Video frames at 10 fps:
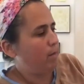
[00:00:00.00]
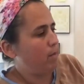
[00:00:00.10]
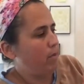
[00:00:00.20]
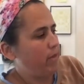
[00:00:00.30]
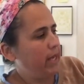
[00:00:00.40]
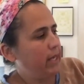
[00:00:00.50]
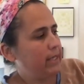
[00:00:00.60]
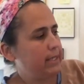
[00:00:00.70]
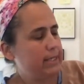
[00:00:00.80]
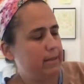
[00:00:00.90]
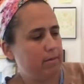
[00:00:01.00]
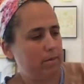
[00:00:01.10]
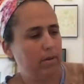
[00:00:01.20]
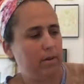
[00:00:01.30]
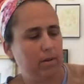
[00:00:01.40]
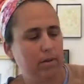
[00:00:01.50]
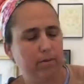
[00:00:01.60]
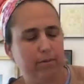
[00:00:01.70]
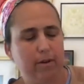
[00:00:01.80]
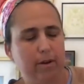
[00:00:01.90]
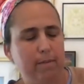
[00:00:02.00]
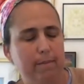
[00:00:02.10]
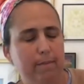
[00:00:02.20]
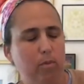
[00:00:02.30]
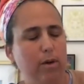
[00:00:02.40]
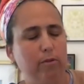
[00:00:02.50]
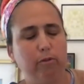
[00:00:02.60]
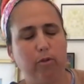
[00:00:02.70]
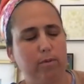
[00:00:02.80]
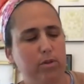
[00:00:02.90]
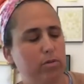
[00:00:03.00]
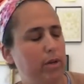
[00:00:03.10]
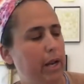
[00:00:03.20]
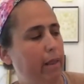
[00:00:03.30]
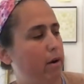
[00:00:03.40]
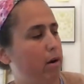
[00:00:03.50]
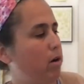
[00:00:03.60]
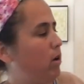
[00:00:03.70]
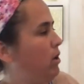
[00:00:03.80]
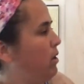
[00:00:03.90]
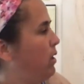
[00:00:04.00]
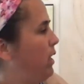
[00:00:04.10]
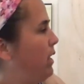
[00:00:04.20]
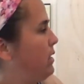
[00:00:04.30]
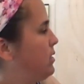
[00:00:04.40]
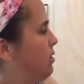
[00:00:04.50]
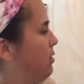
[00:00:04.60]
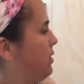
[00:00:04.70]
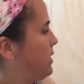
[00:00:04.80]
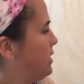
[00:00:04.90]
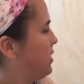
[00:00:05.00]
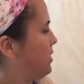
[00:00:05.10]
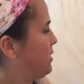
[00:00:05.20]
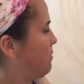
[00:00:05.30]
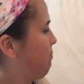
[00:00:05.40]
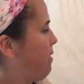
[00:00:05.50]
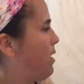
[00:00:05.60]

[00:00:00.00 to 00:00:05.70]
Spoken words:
things from one form to another. And so this is just my